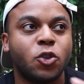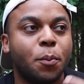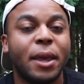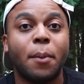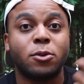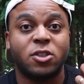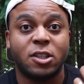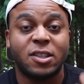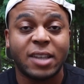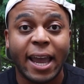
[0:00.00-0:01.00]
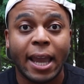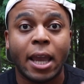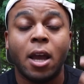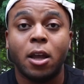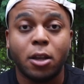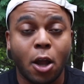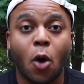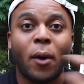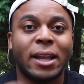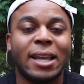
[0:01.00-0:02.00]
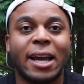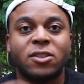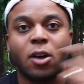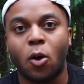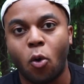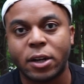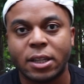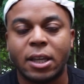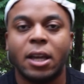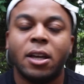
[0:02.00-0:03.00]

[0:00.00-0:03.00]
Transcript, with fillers: you'll be able to say no and yes accordingly.